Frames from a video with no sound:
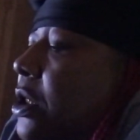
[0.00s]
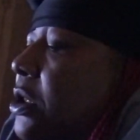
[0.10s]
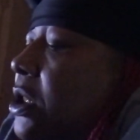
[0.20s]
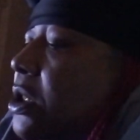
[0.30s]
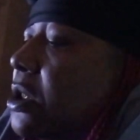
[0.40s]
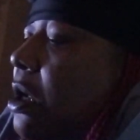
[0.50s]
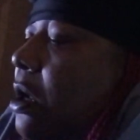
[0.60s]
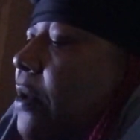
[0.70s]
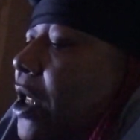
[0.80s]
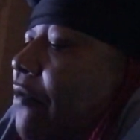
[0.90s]
She
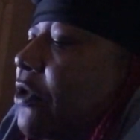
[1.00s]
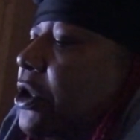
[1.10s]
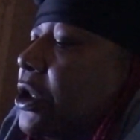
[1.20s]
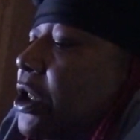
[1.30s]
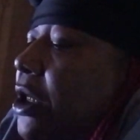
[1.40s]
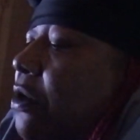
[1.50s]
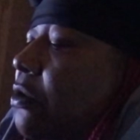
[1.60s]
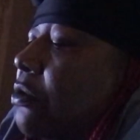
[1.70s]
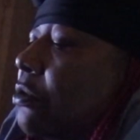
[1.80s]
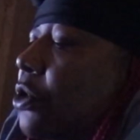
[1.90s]
sobbed heavily. She held
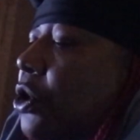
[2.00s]
on